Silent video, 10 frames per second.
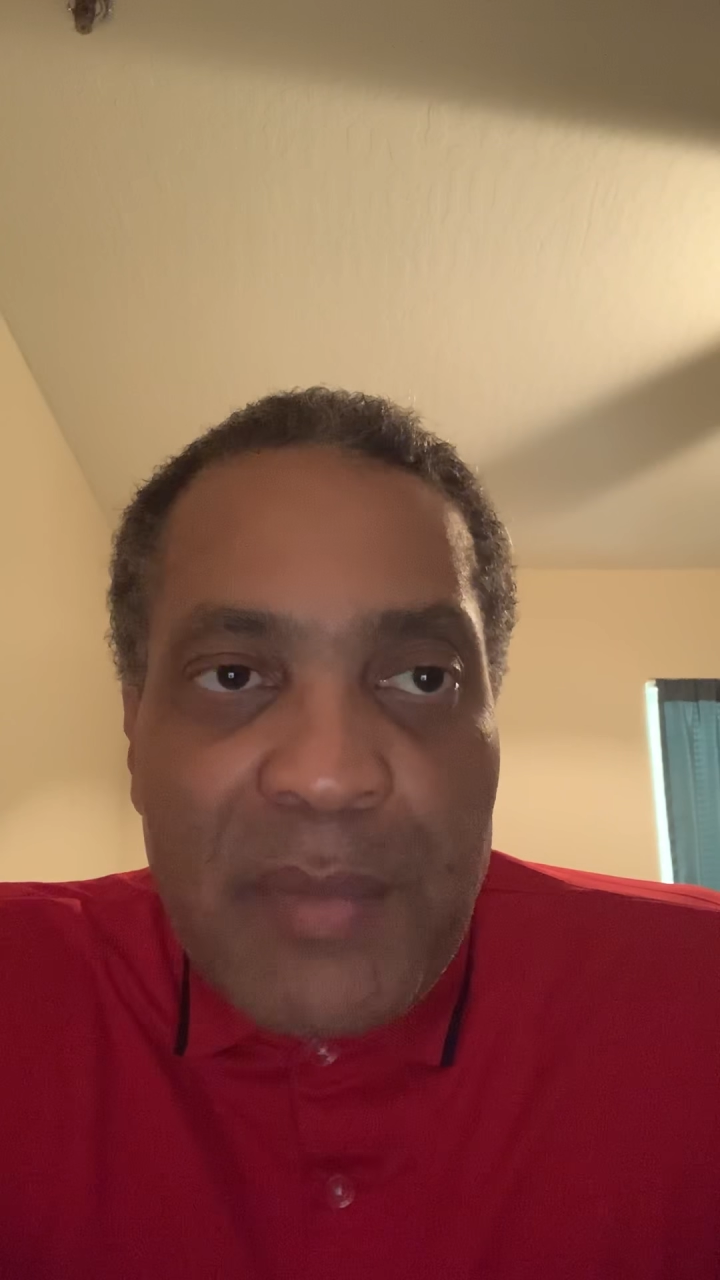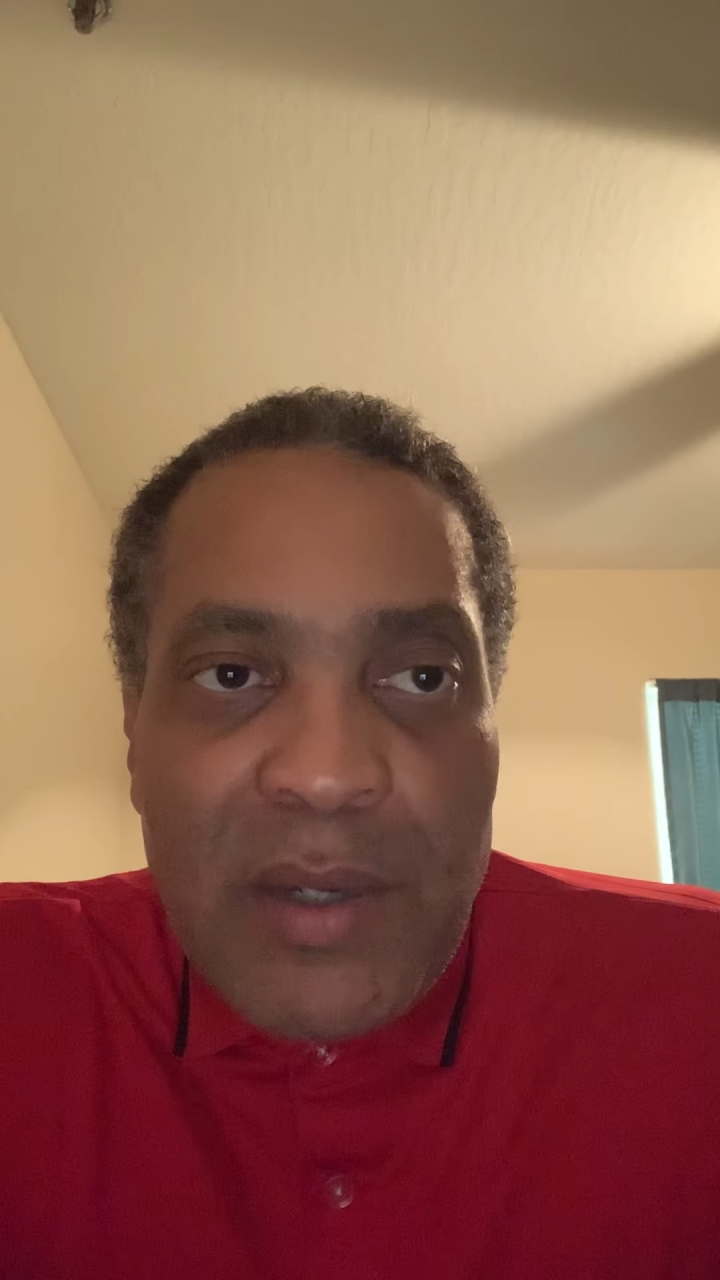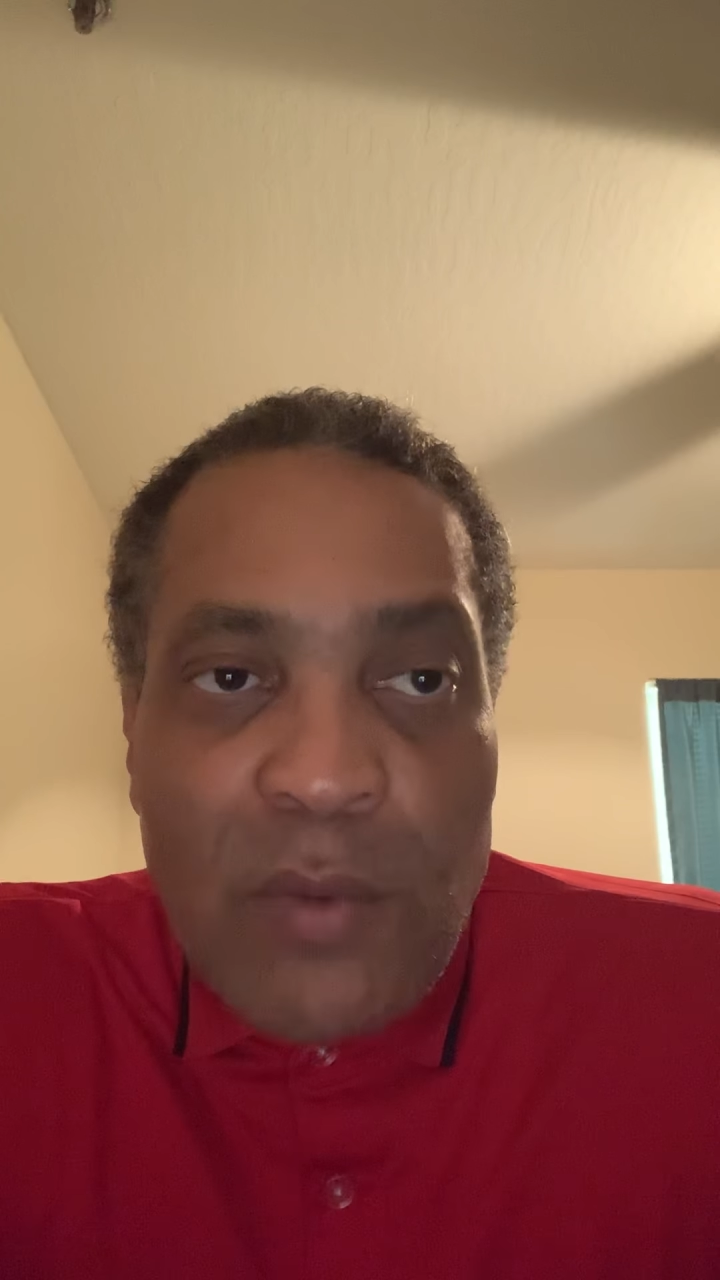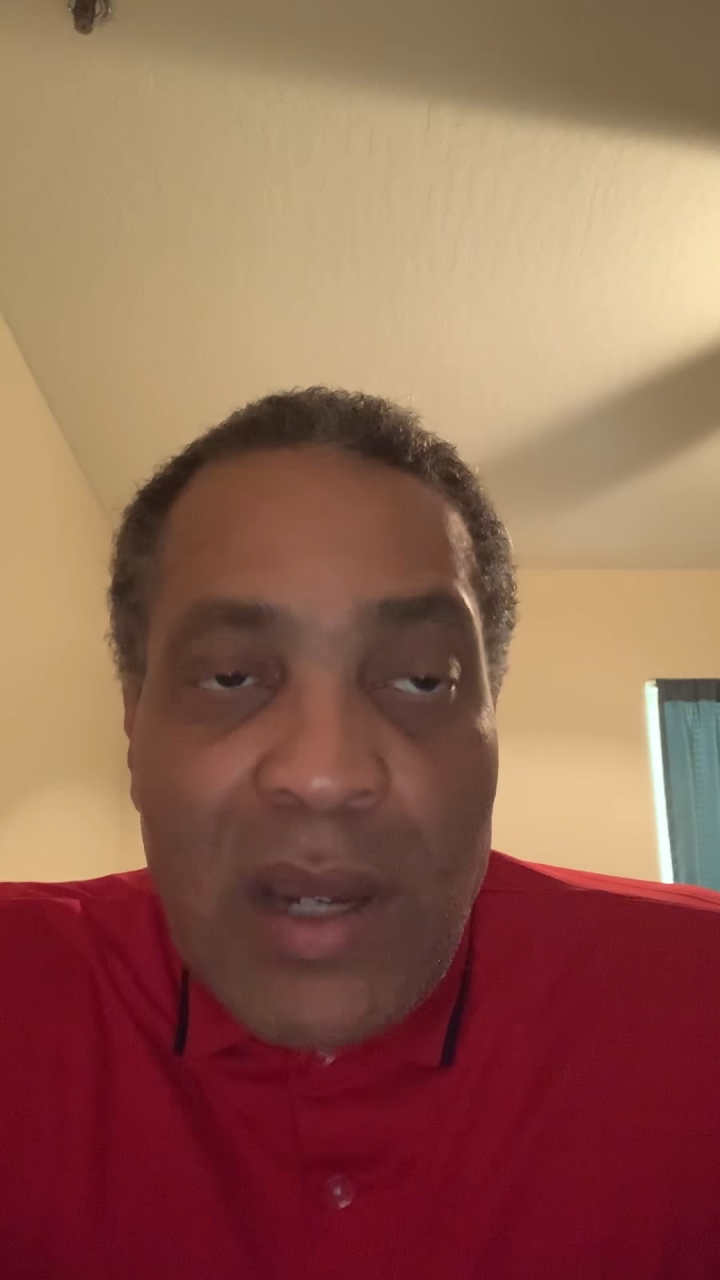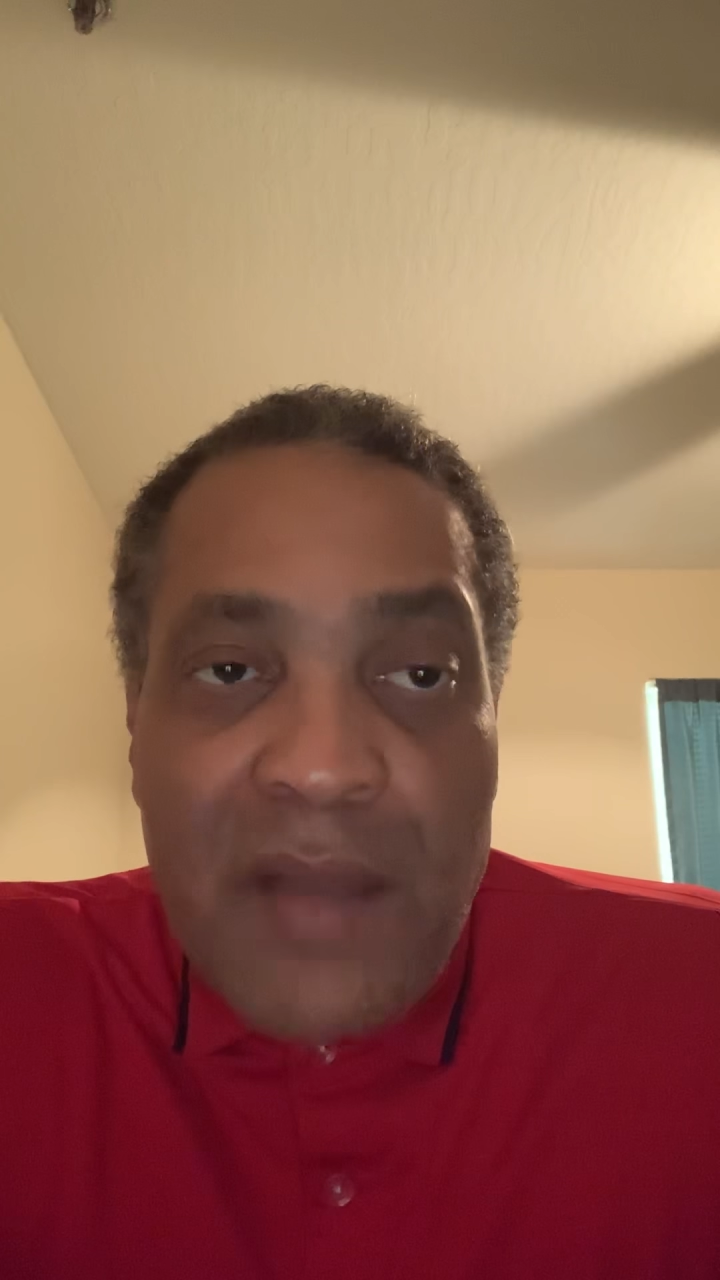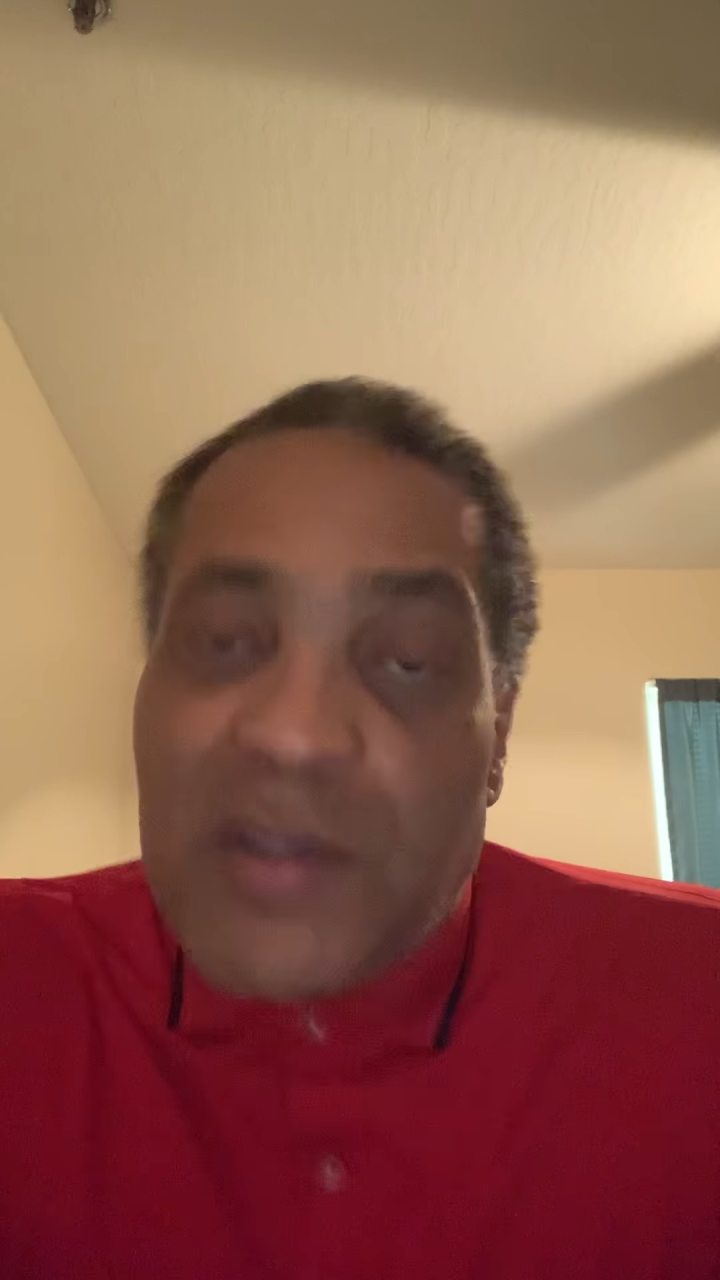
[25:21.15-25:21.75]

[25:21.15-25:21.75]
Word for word: me, well,